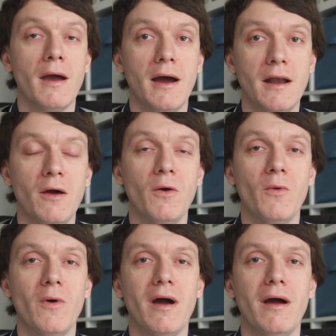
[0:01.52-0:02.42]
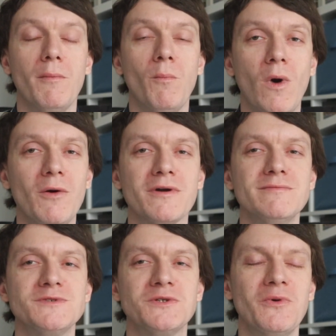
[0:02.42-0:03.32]
Hello and
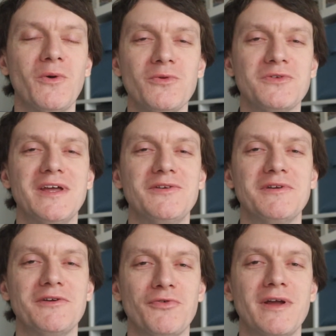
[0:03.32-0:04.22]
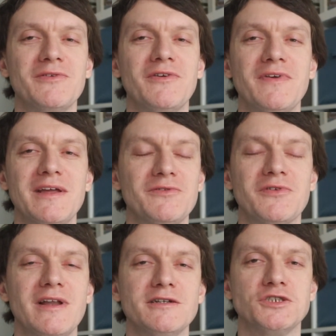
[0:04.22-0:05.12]
welcome to Alternating Creative
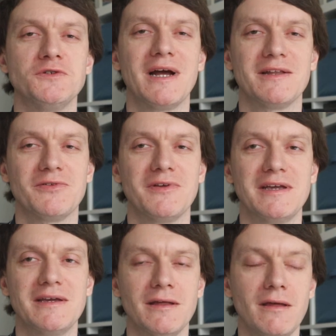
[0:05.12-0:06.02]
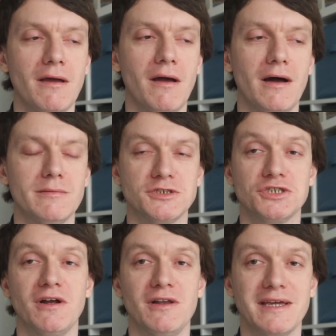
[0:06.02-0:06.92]
Intellectuality. I'm
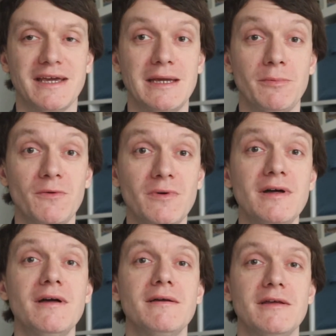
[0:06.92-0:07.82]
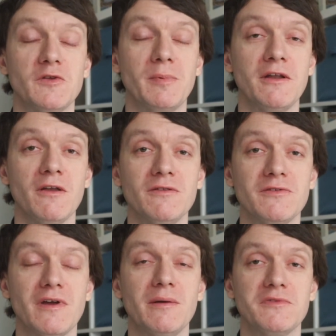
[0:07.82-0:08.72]
Charlie Keeble. It's been a long
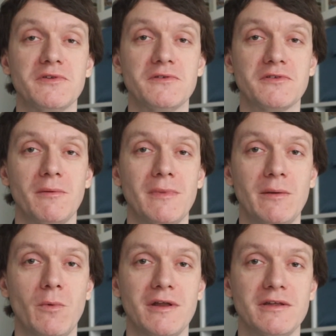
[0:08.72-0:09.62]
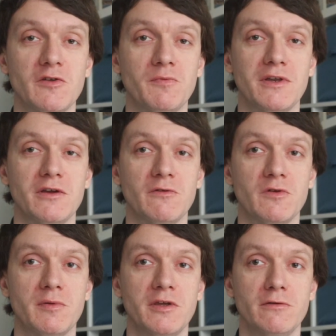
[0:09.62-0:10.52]
time since I made one of these
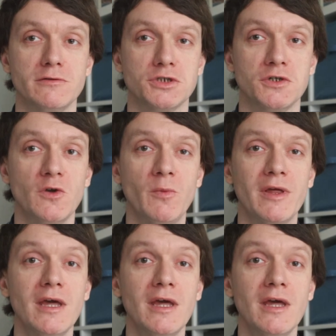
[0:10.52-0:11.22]
videos for YouTube.